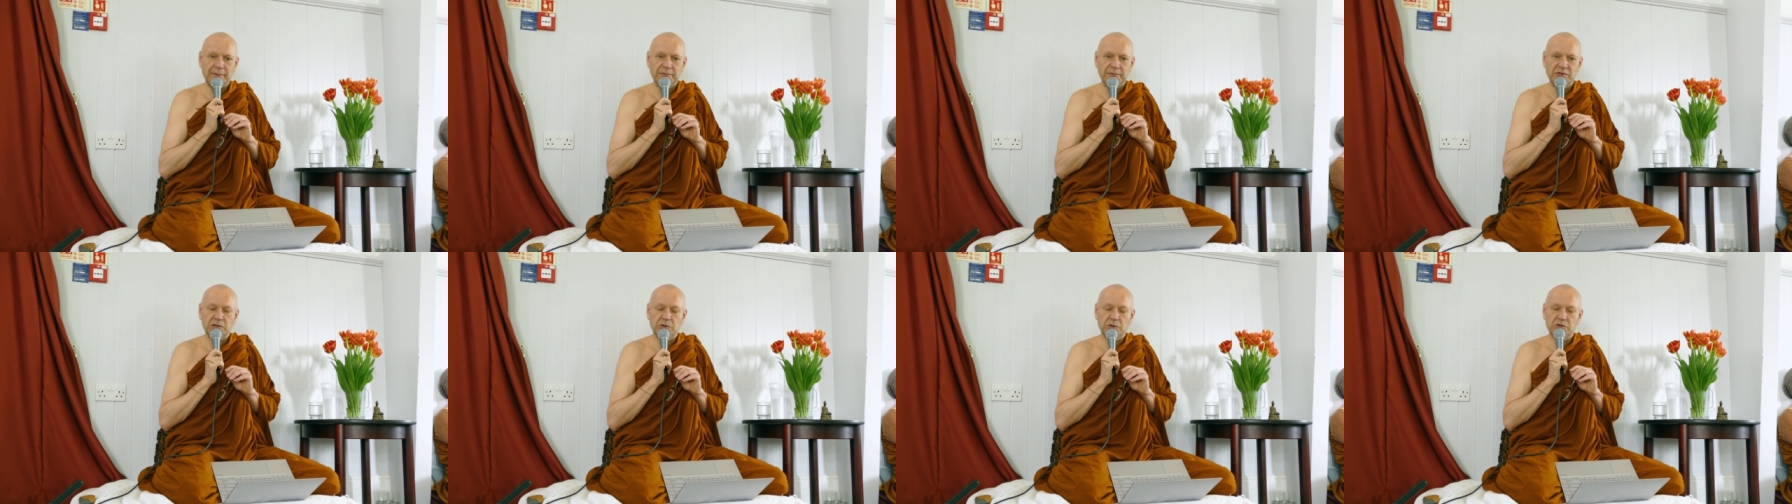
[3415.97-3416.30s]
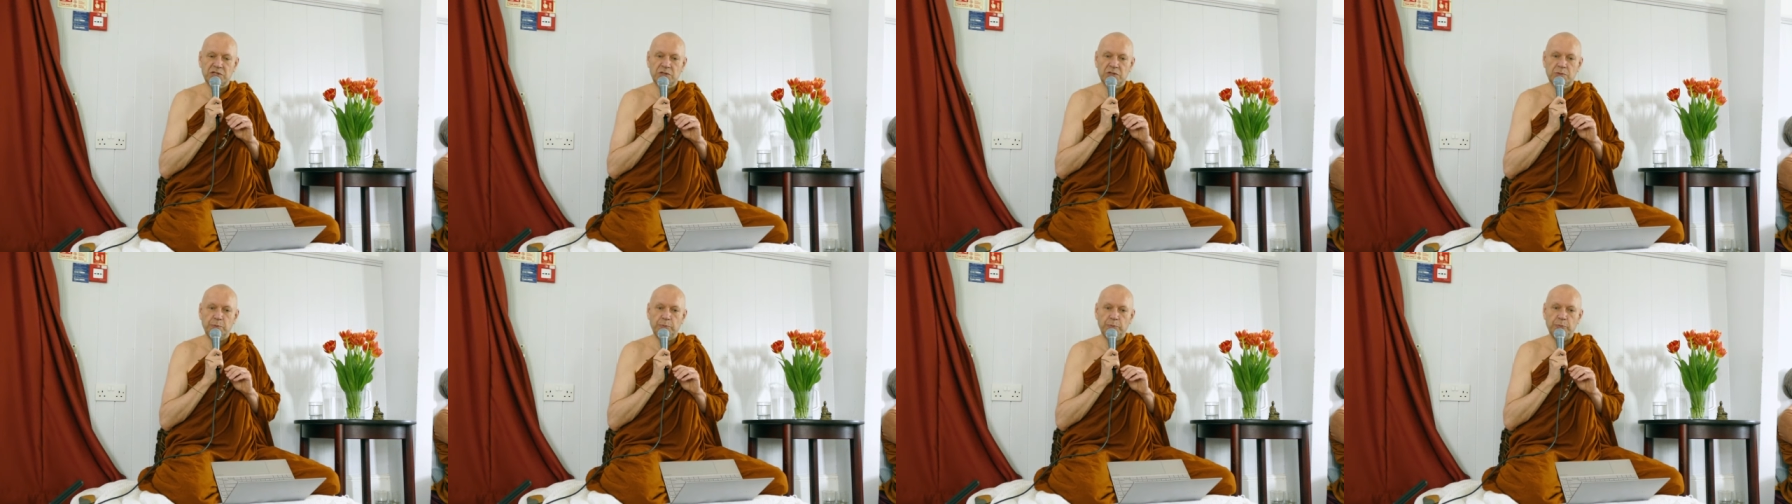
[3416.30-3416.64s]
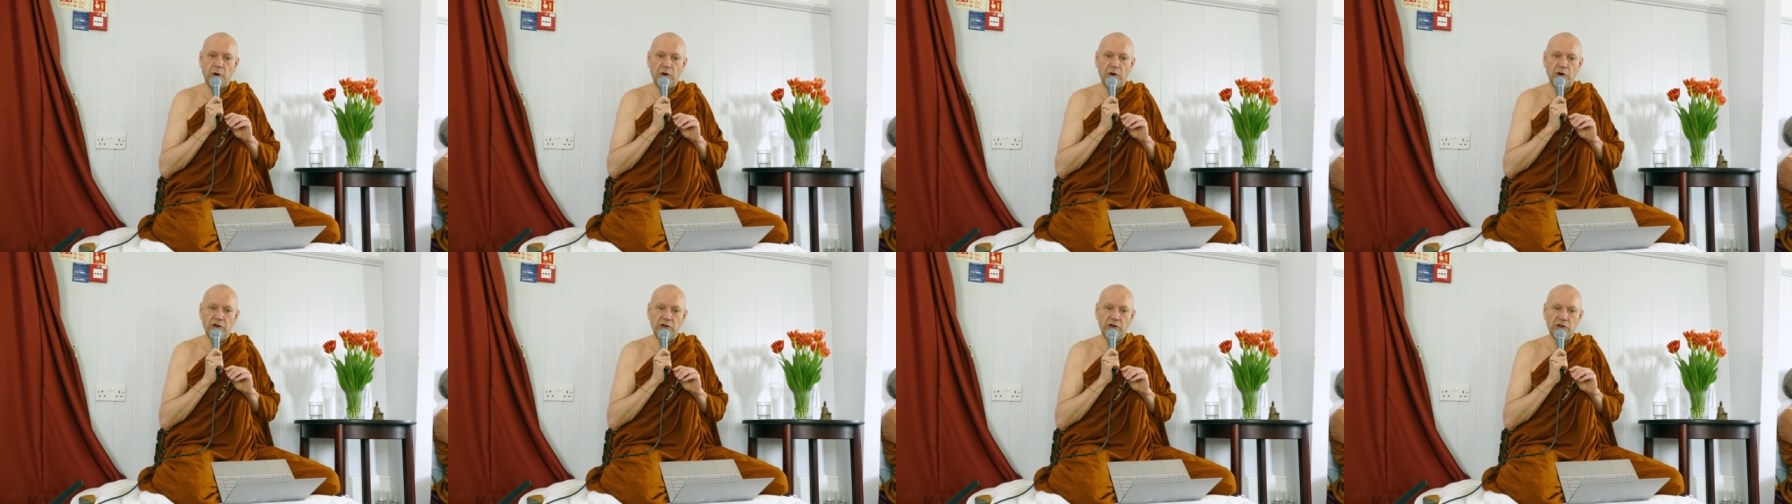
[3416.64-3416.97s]
I'm so
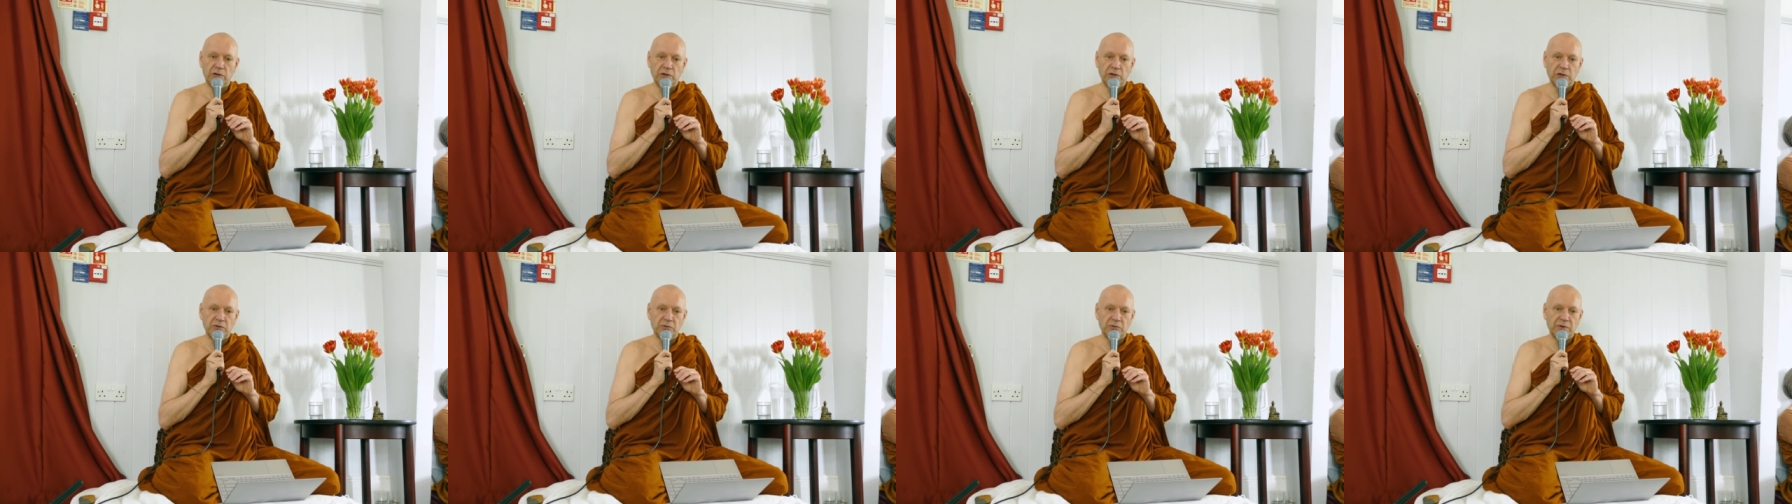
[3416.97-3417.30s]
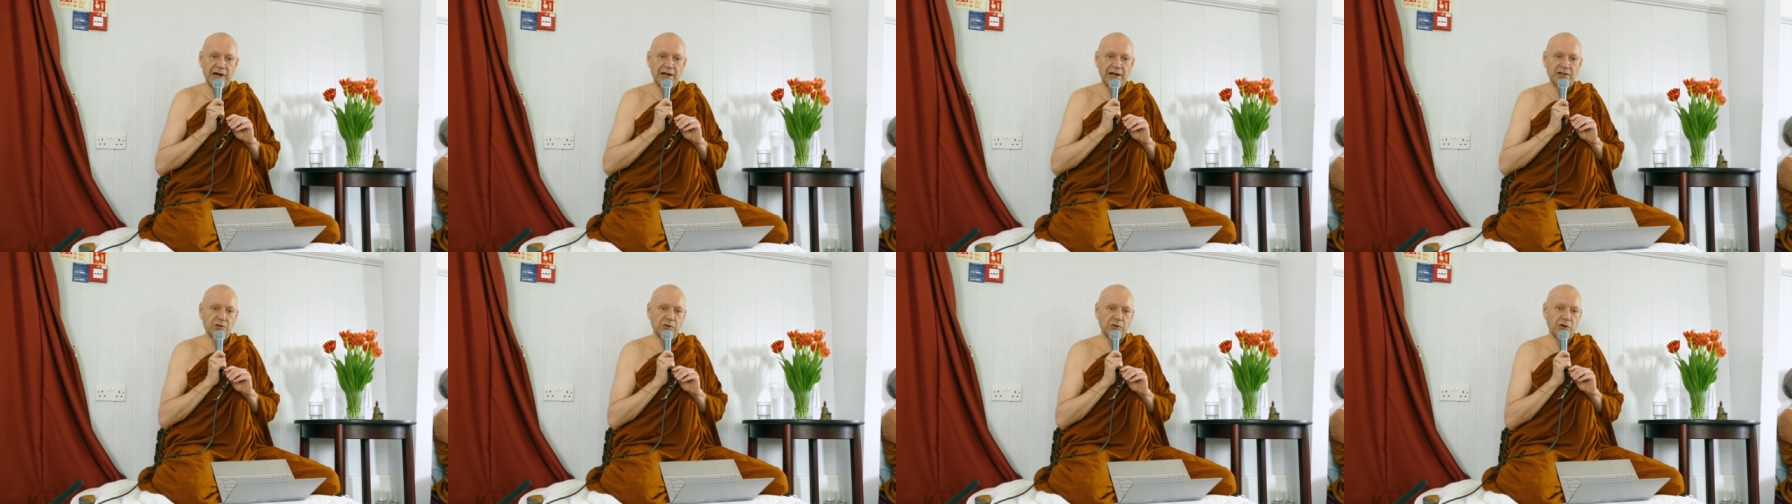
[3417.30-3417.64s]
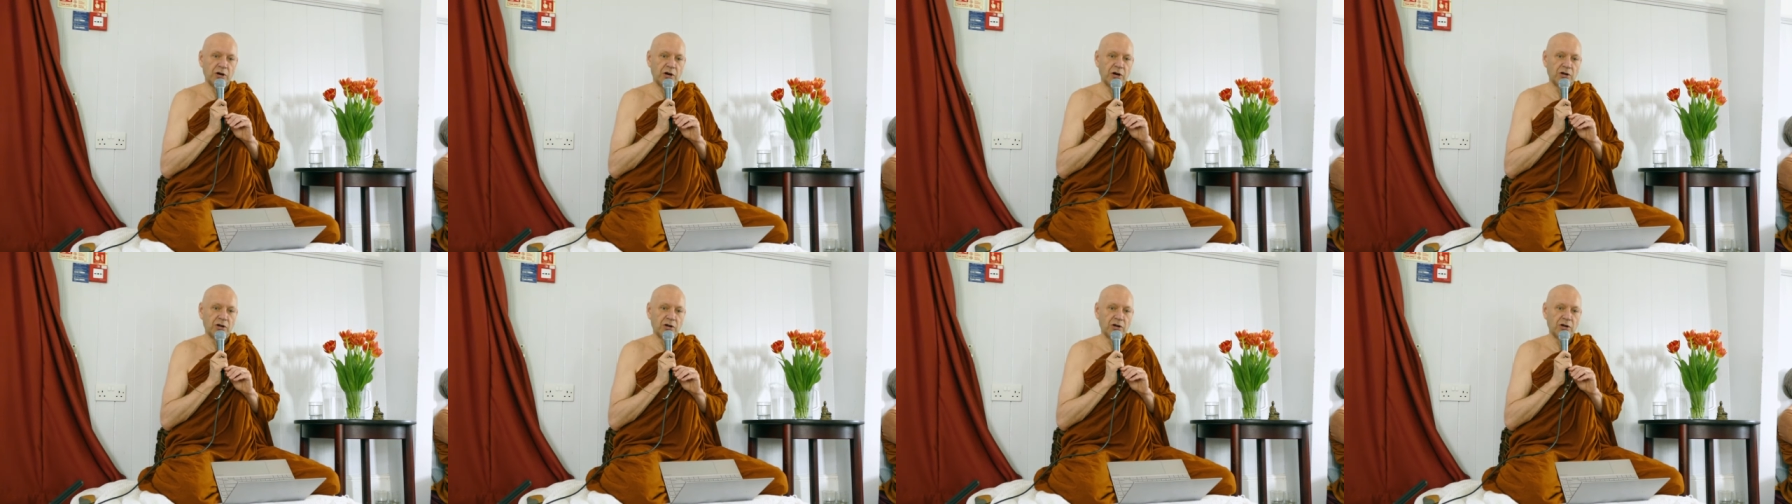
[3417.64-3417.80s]
spoiled, right? So